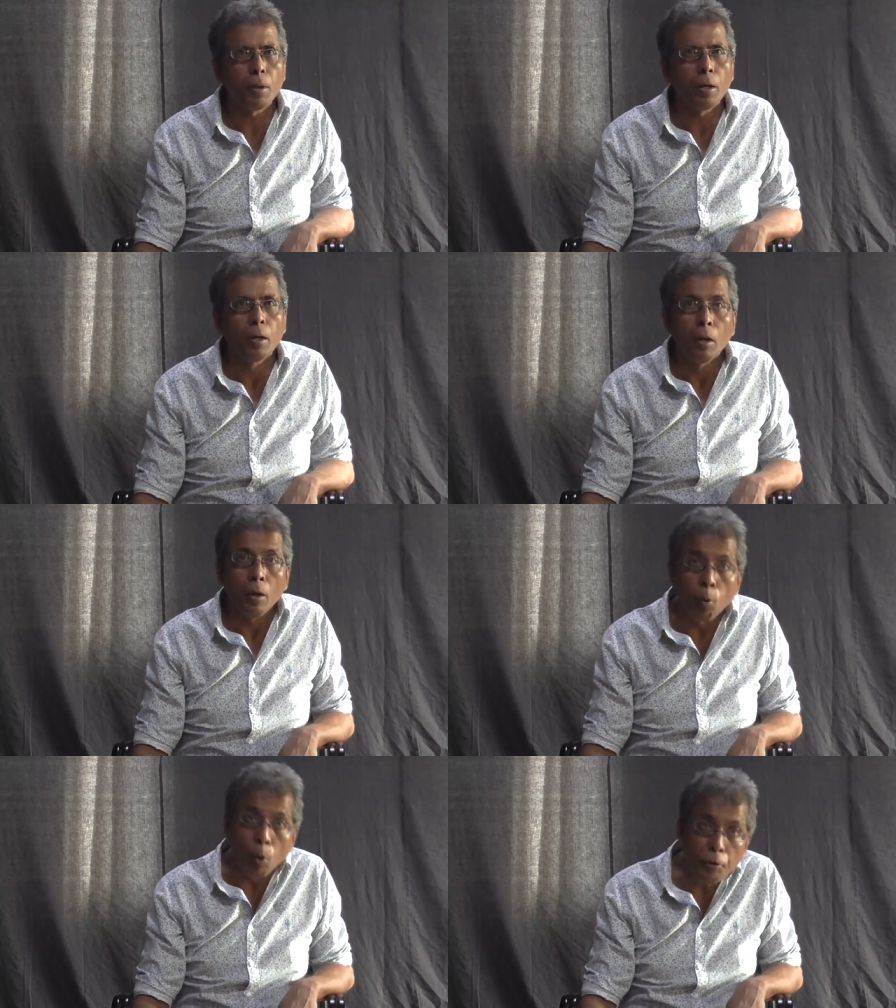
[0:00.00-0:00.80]
Right?
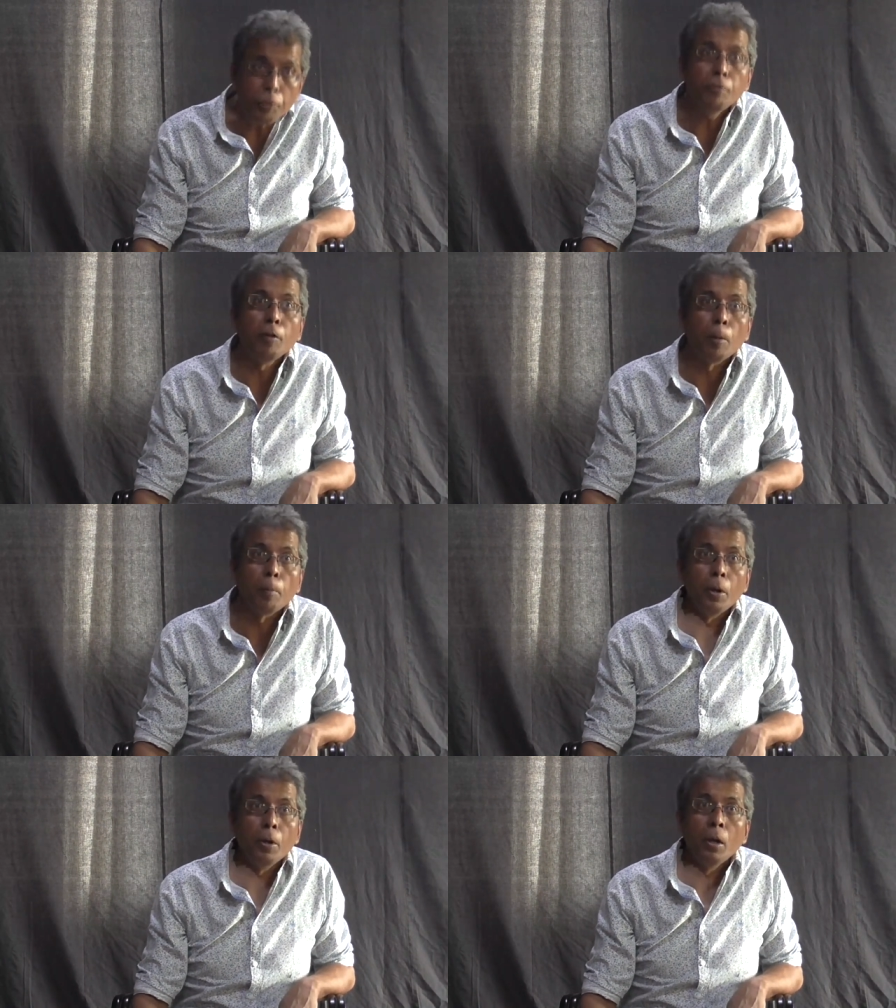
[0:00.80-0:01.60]
Now, what is
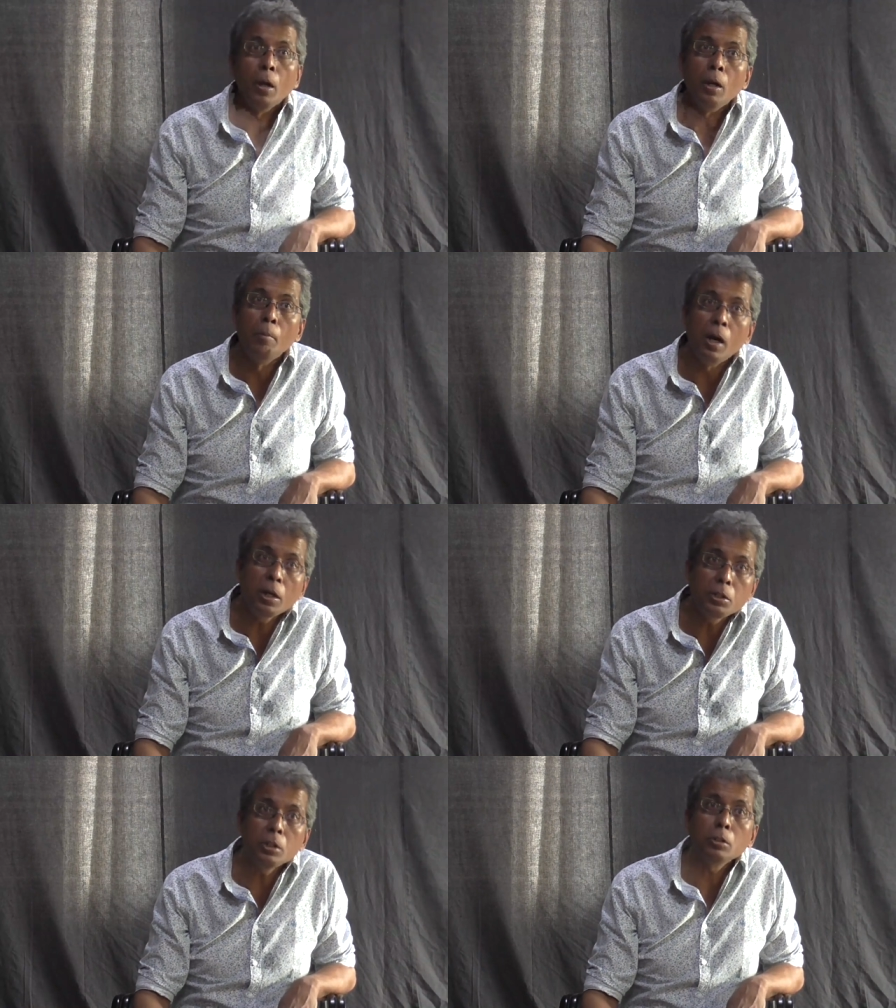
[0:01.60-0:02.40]
development? In
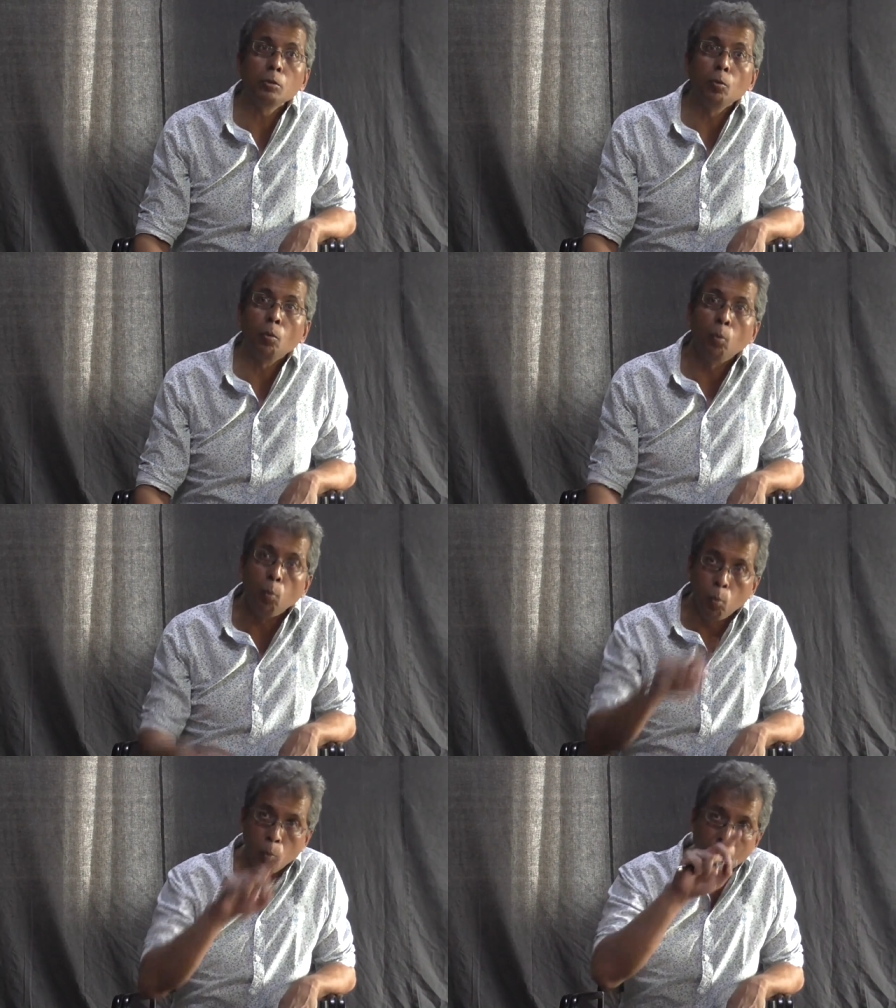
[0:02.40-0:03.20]
Marx's
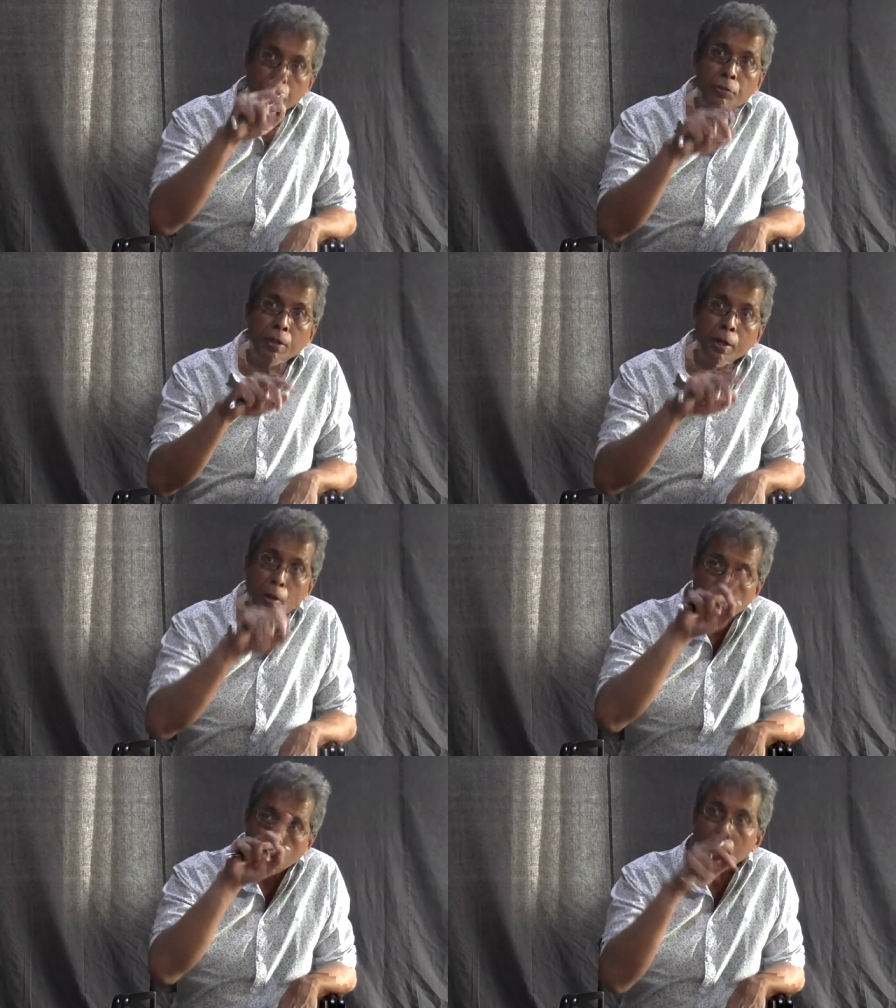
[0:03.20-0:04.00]

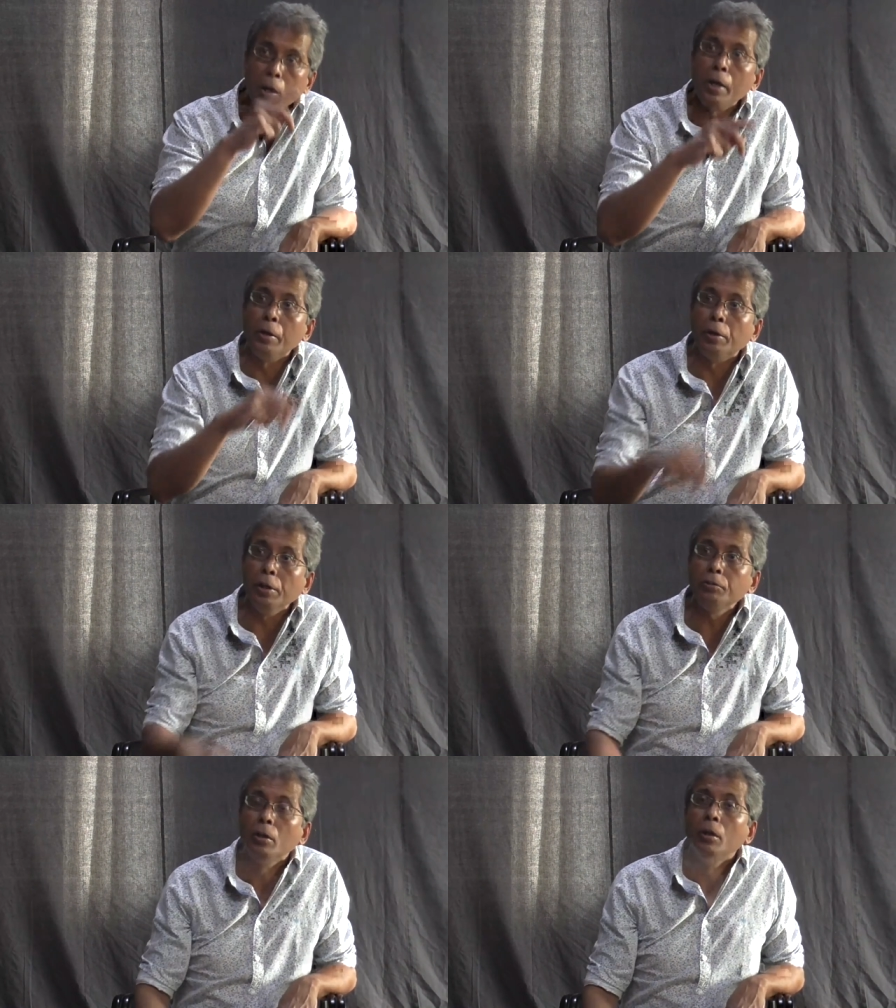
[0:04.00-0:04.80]
understanding of one kind at
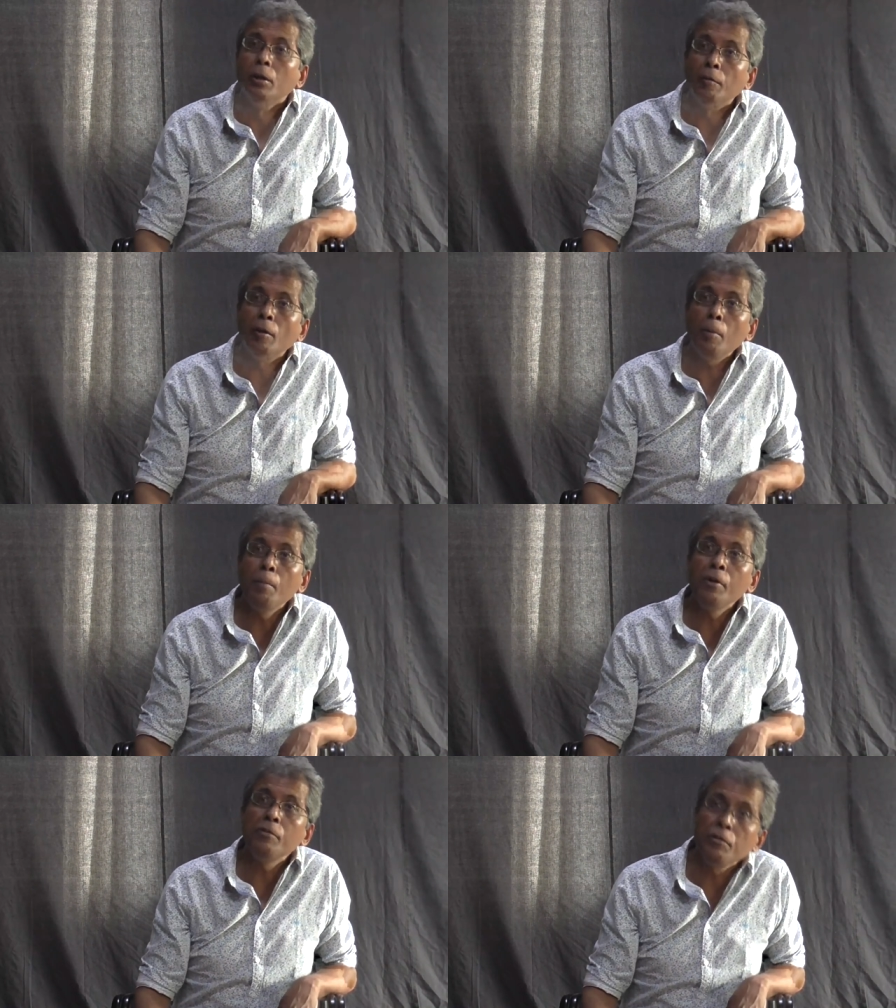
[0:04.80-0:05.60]
least,
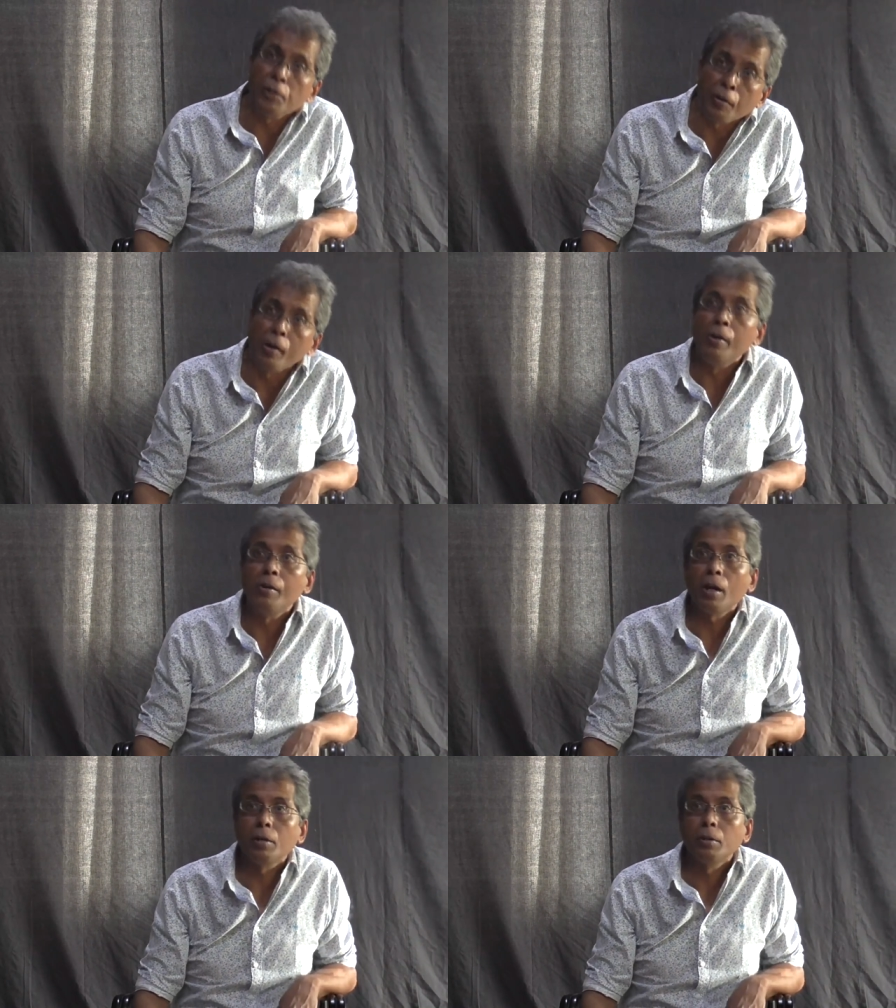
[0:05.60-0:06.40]
development is the general intellect.